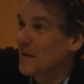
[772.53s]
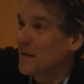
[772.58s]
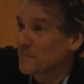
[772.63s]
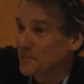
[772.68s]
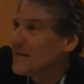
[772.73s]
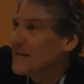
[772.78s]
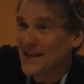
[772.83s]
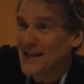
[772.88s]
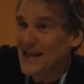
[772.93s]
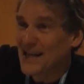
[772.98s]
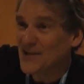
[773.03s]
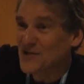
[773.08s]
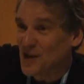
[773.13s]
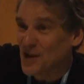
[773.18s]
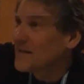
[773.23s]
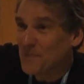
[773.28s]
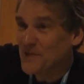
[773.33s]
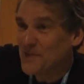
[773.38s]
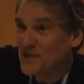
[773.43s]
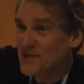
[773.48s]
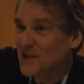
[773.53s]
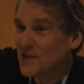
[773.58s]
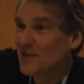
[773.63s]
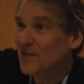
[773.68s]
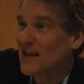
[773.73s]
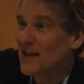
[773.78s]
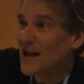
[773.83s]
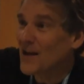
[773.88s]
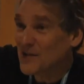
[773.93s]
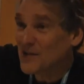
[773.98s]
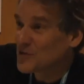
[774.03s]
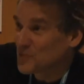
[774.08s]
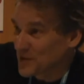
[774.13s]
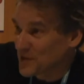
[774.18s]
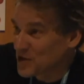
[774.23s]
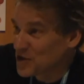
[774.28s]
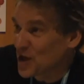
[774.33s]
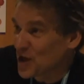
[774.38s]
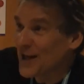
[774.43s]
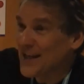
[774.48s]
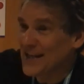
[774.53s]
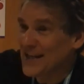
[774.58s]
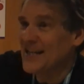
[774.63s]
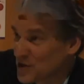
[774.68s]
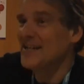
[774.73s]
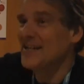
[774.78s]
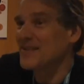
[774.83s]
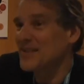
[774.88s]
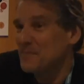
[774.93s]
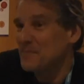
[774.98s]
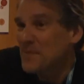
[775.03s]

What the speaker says: planes up into the clouds with giant